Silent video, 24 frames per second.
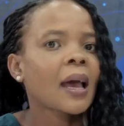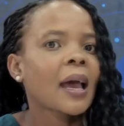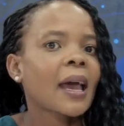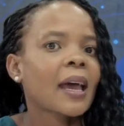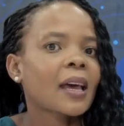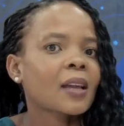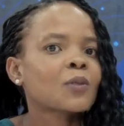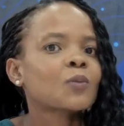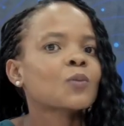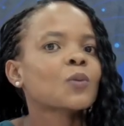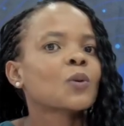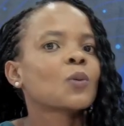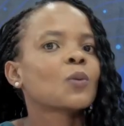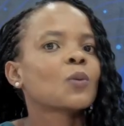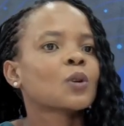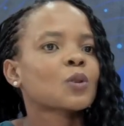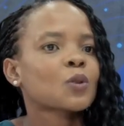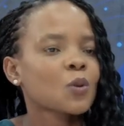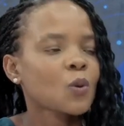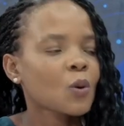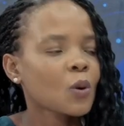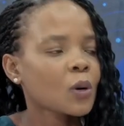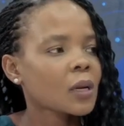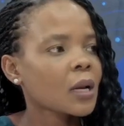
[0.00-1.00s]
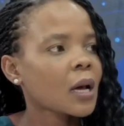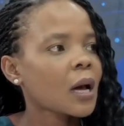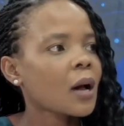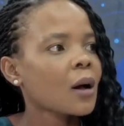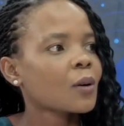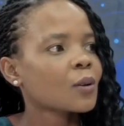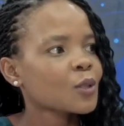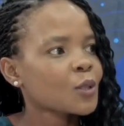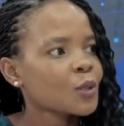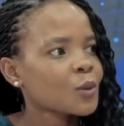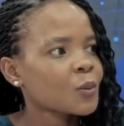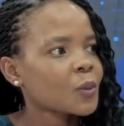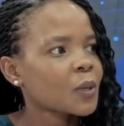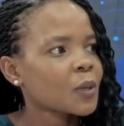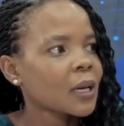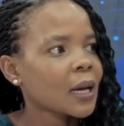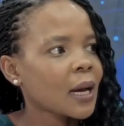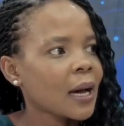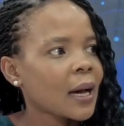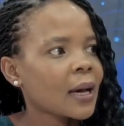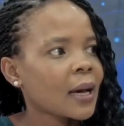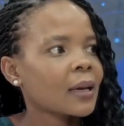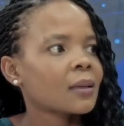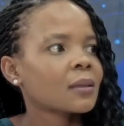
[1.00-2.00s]
And we were taught how to be
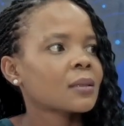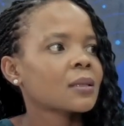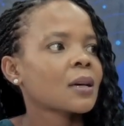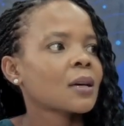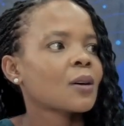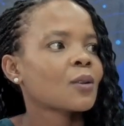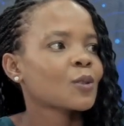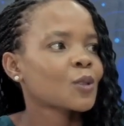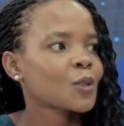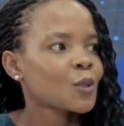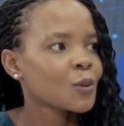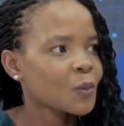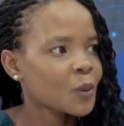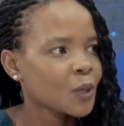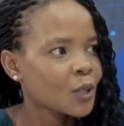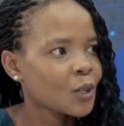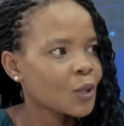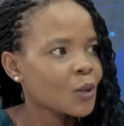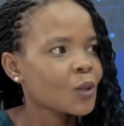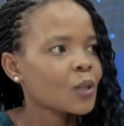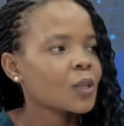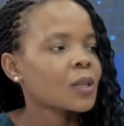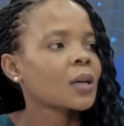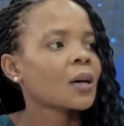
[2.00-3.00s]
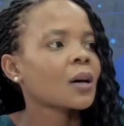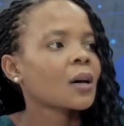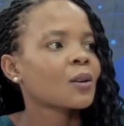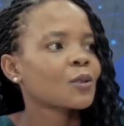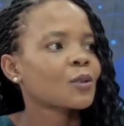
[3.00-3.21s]
kind, how to be good, how